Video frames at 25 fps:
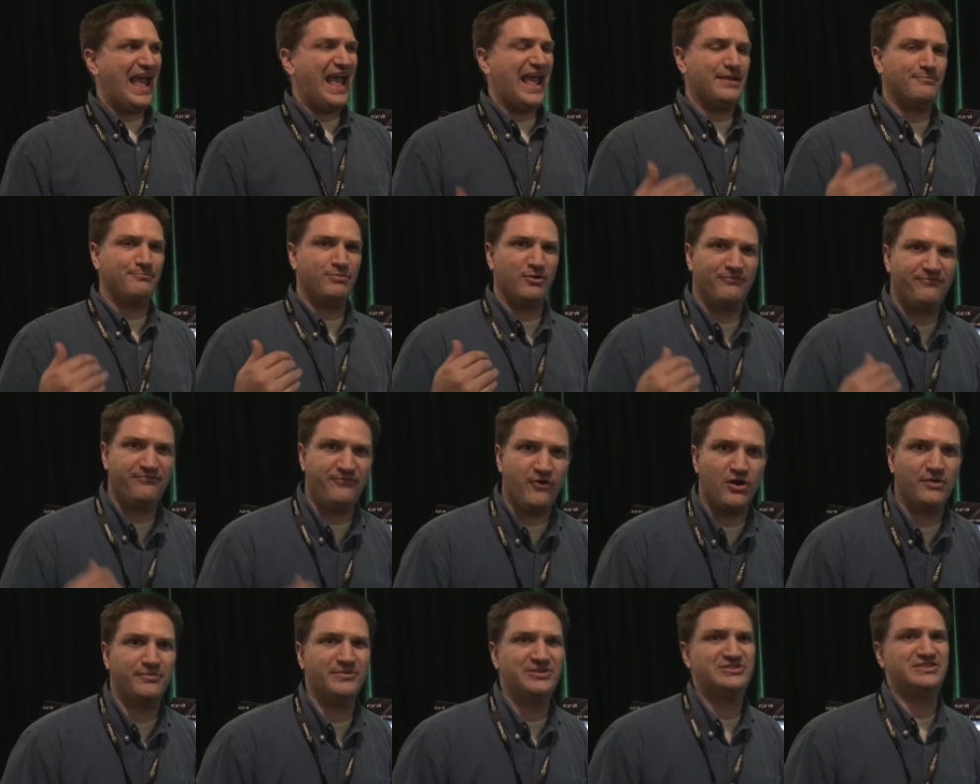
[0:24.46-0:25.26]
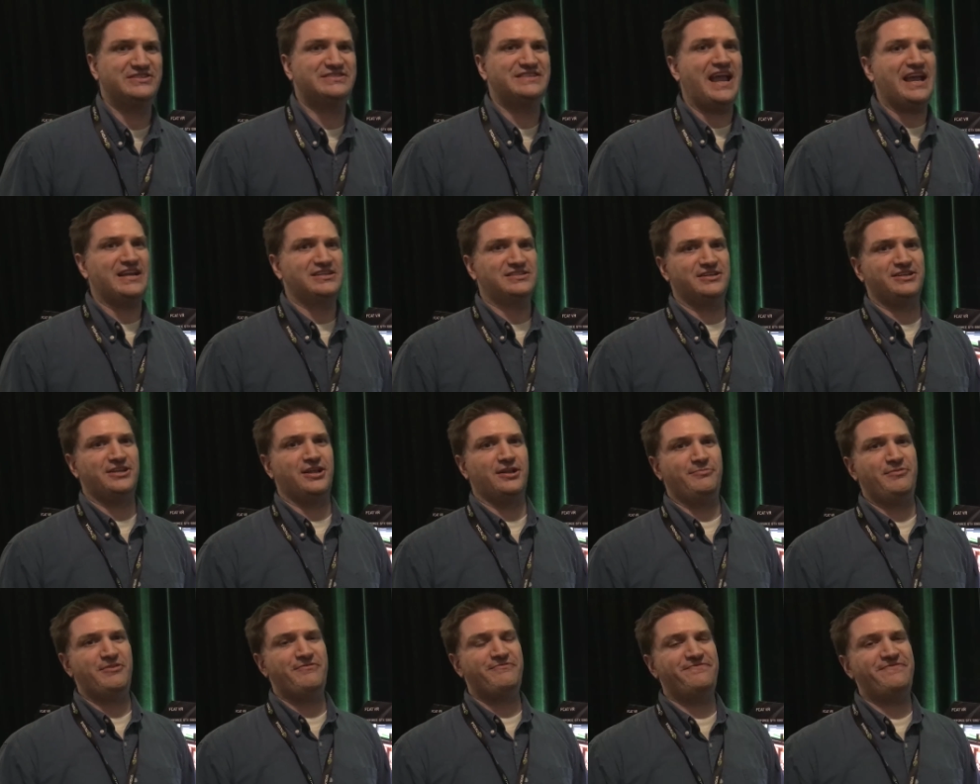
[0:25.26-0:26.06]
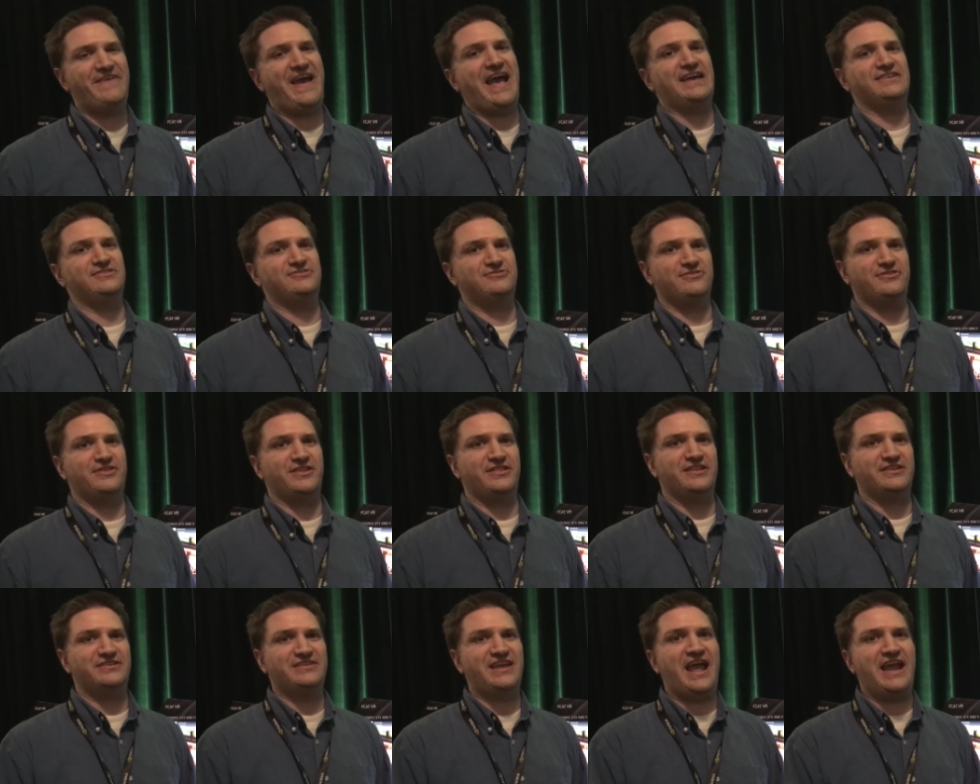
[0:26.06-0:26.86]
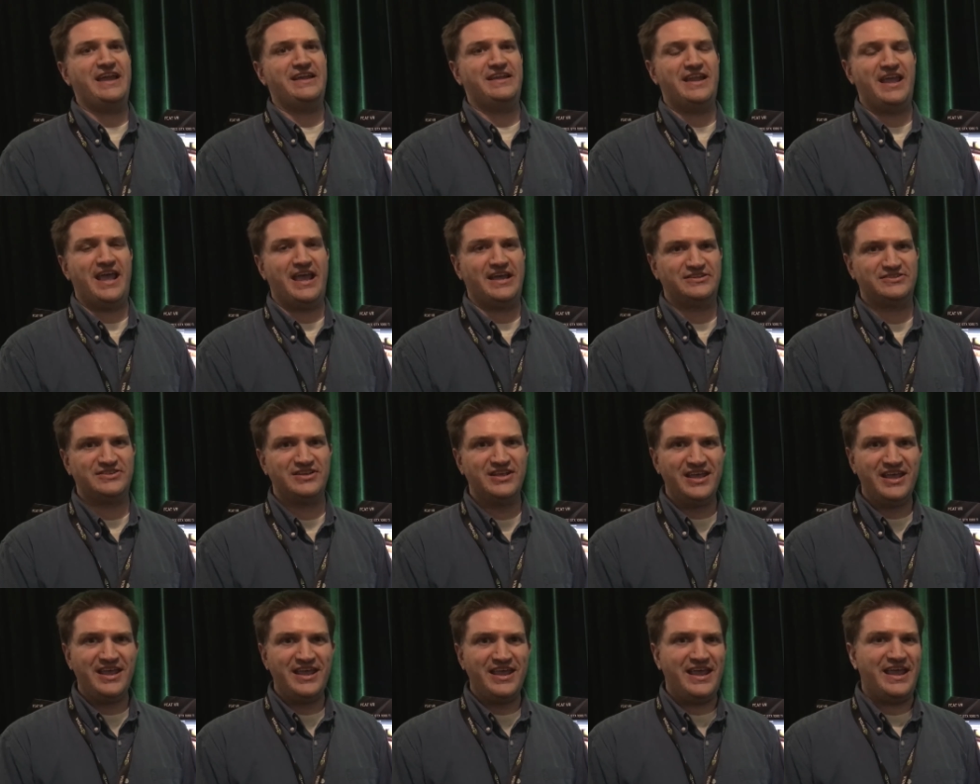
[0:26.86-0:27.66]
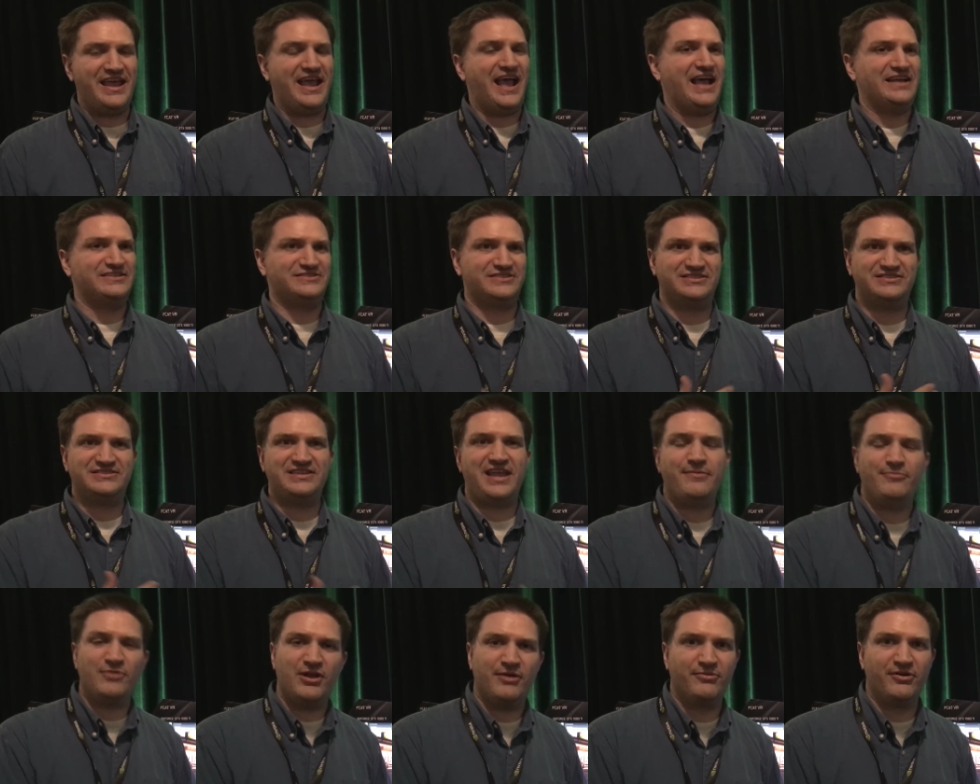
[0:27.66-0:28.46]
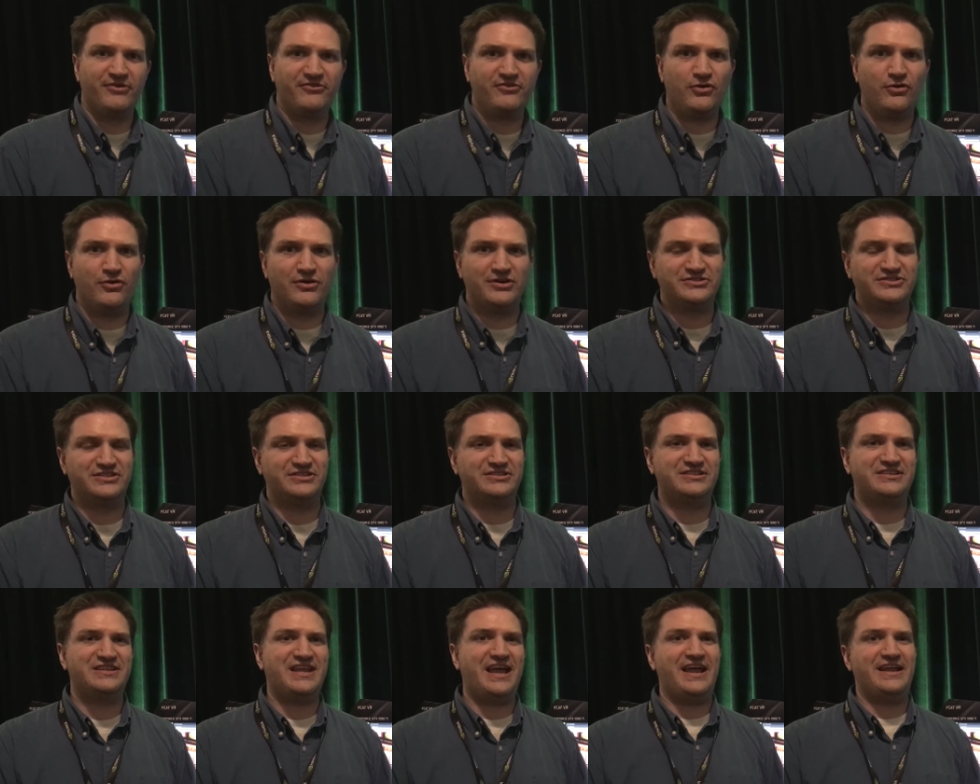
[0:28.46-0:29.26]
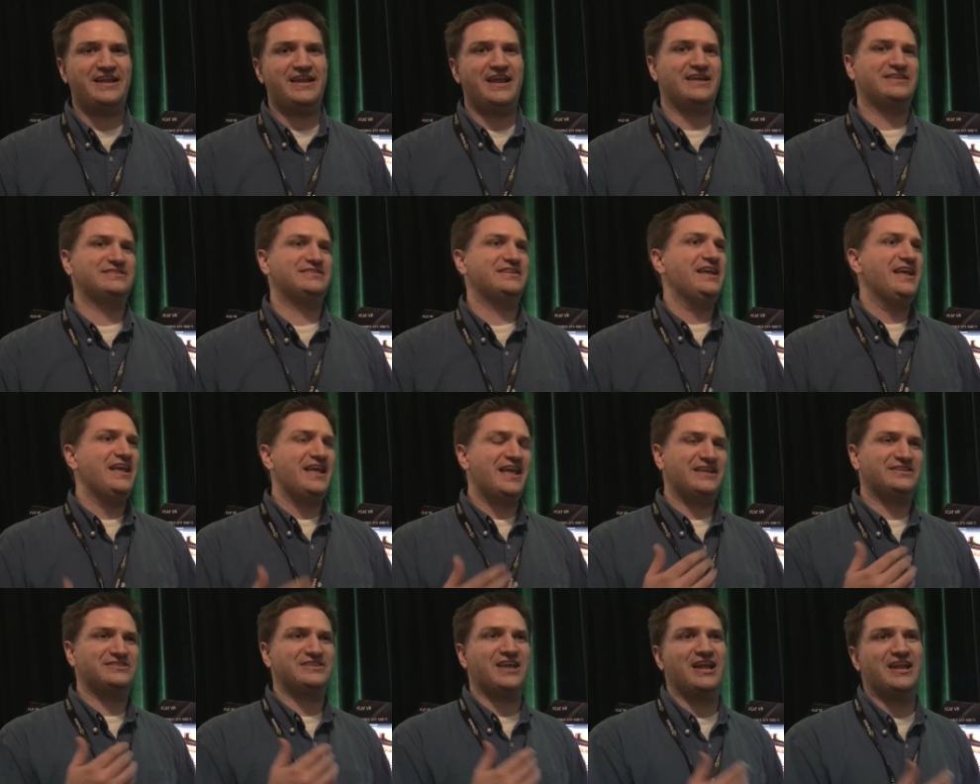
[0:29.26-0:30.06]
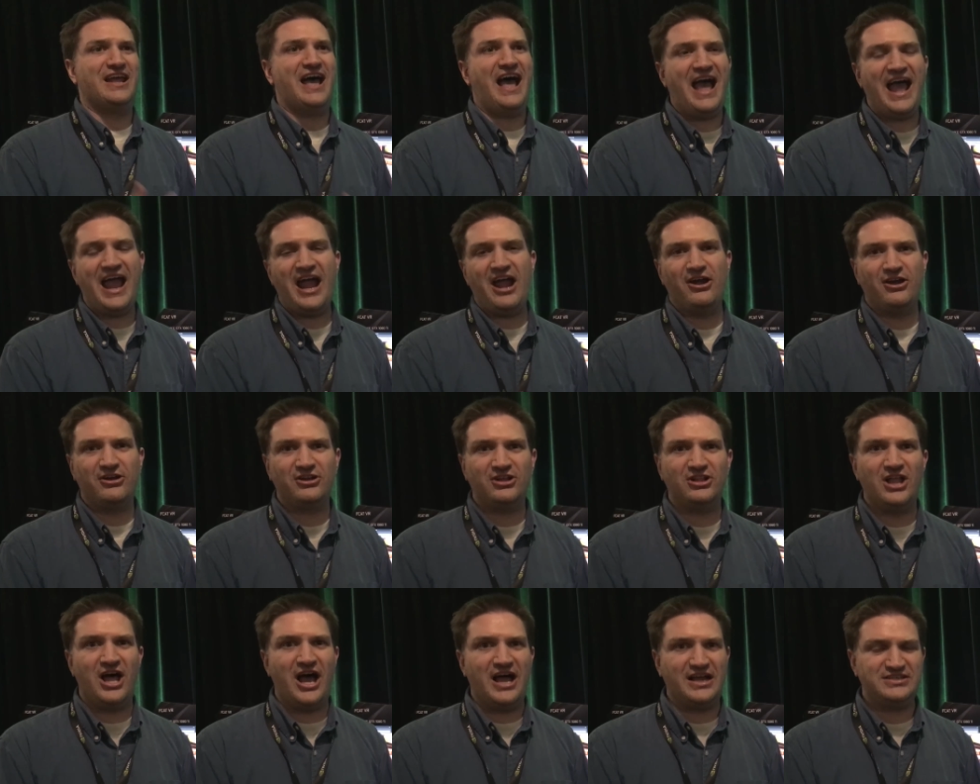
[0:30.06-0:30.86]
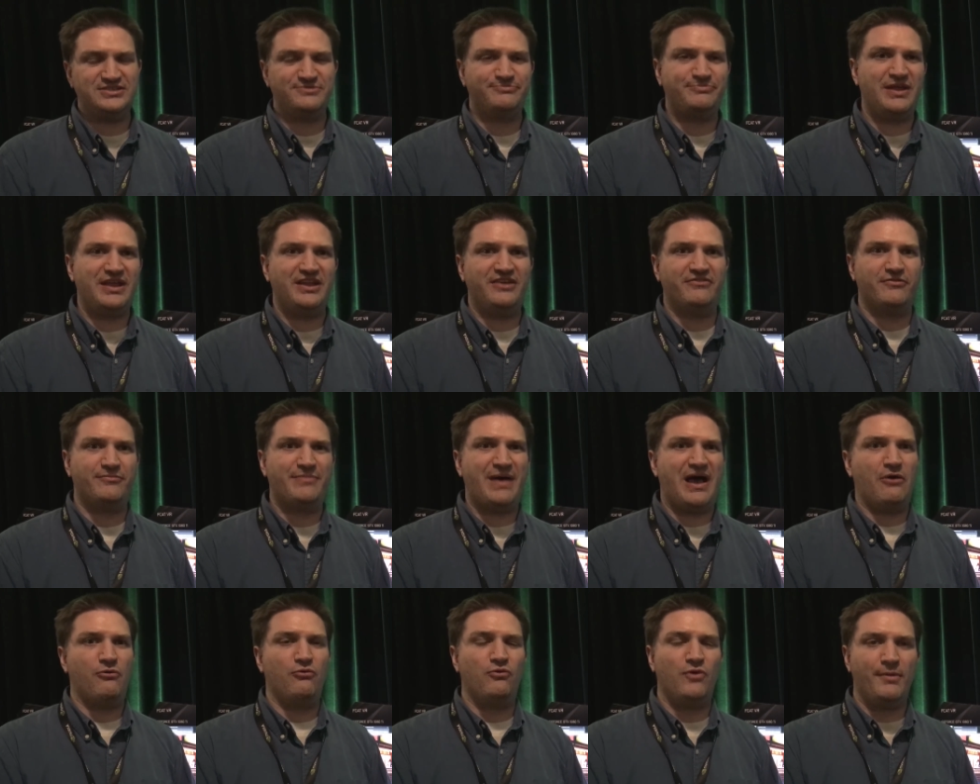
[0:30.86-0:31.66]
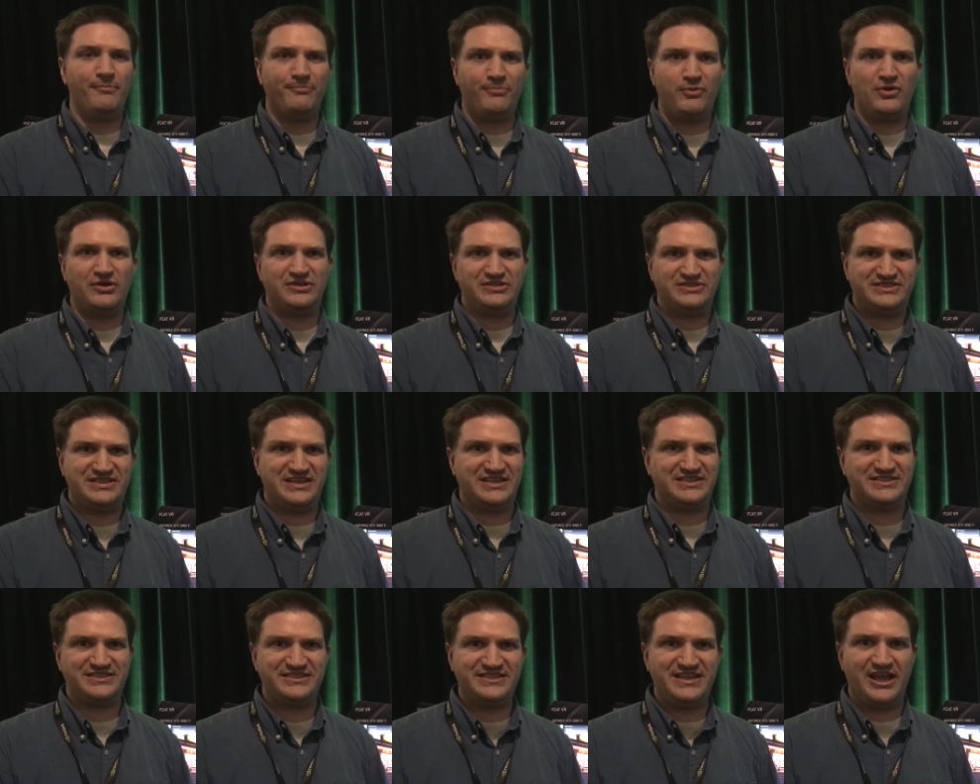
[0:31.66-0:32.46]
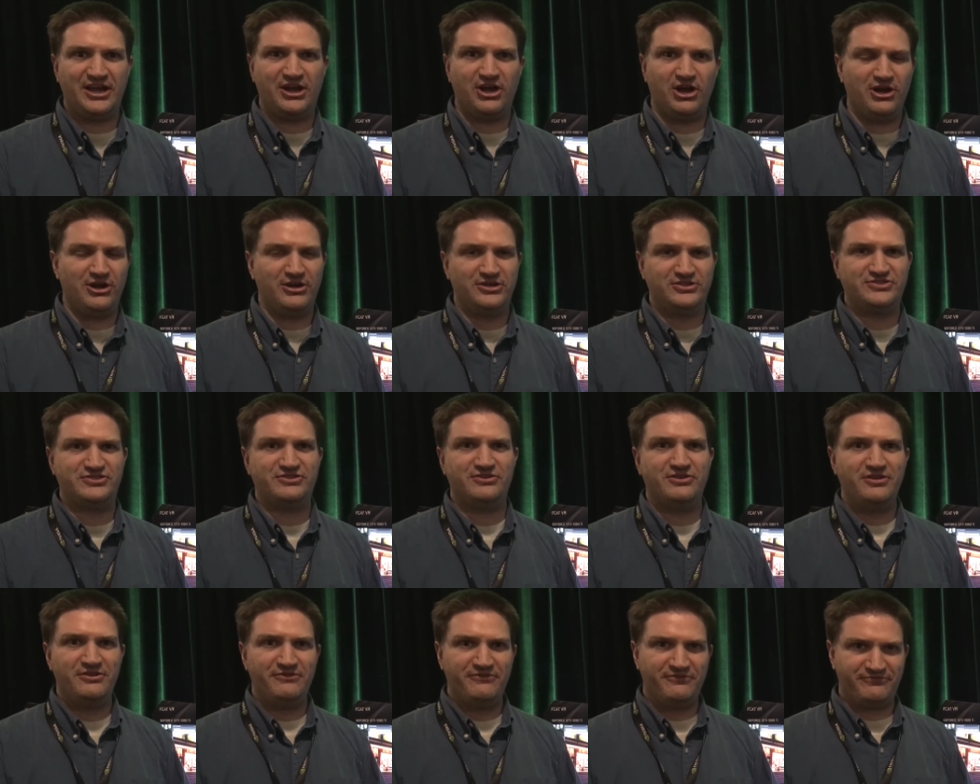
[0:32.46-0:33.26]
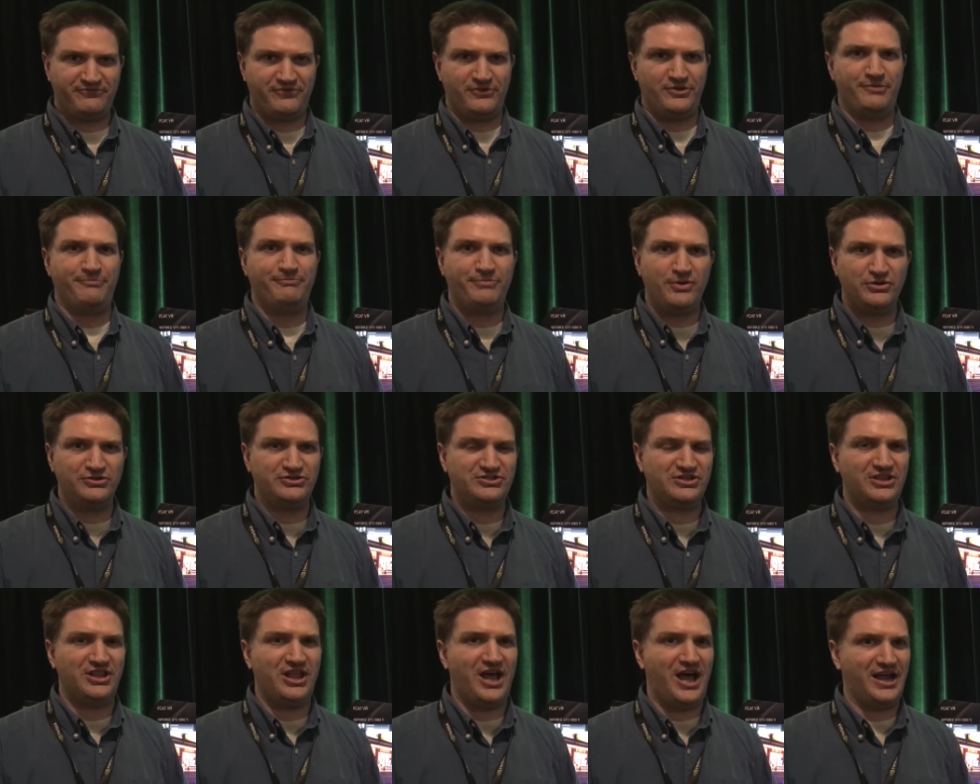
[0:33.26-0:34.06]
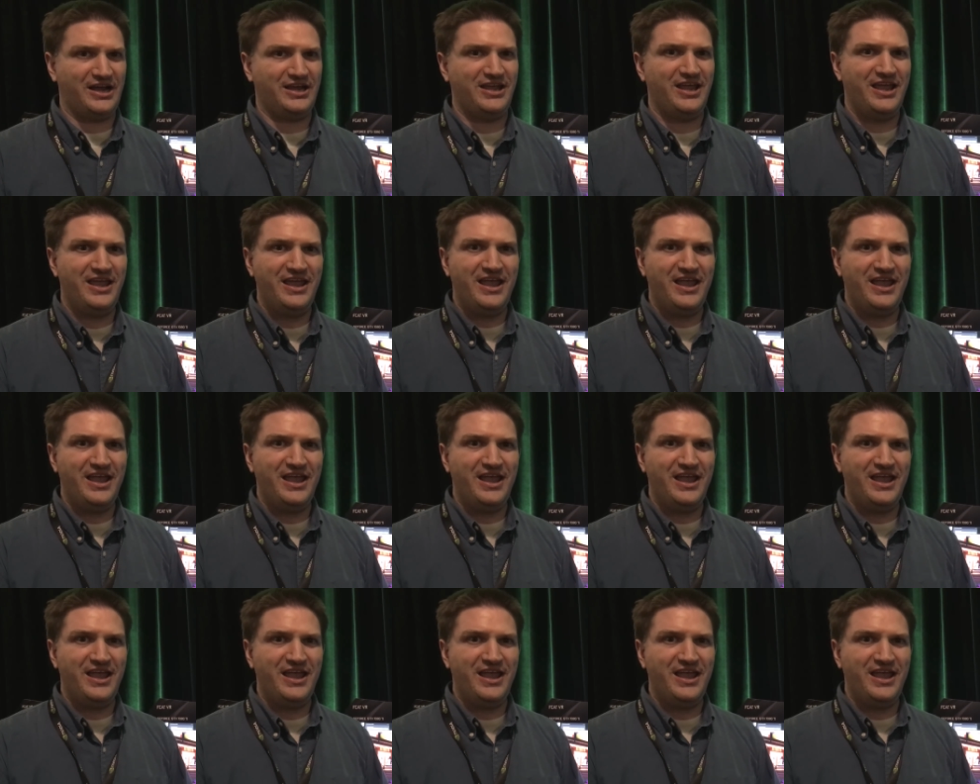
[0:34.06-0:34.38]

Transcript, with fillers: and performance is actually going to be faster than the Titan-X. It has the same number of cores as the Titan-X, it's got a higher clock speed of about 1.6 gigahertz for the boost clock,